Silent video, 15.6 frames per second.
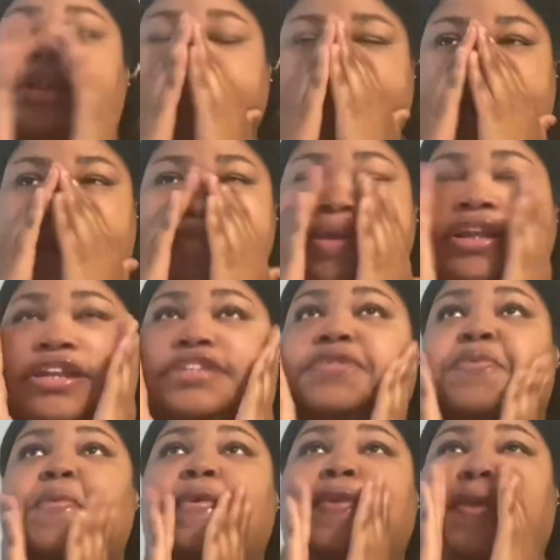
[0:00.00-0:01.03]
So I met this
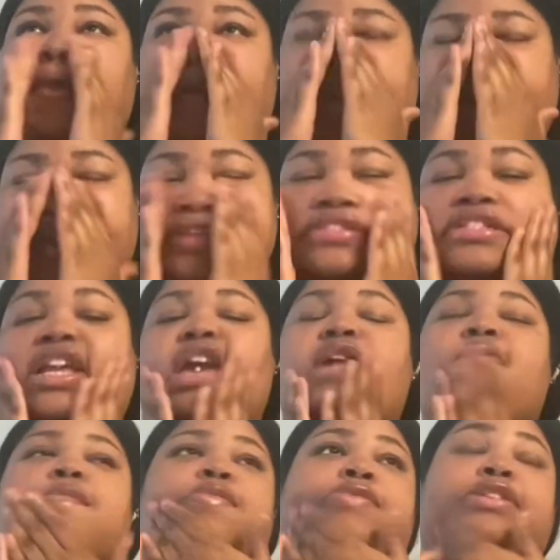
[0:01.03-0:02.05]
one dude, his
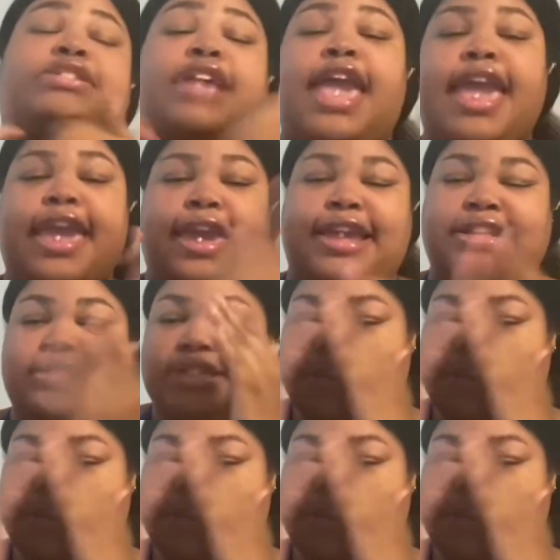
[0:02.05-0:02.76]
name was Ant.